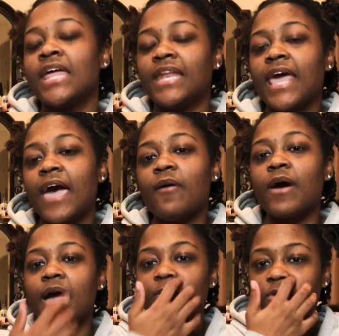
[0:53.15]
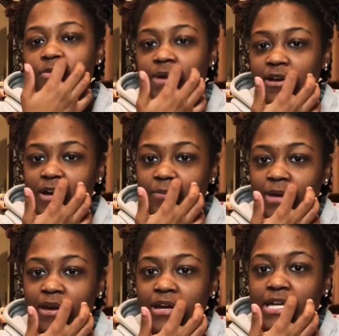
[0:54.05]
Now I'm with my
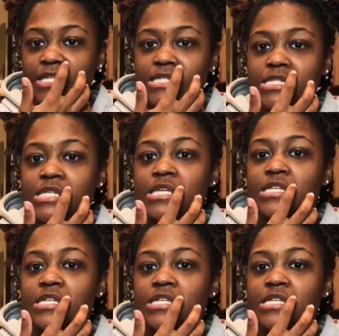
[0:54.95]
grandparents,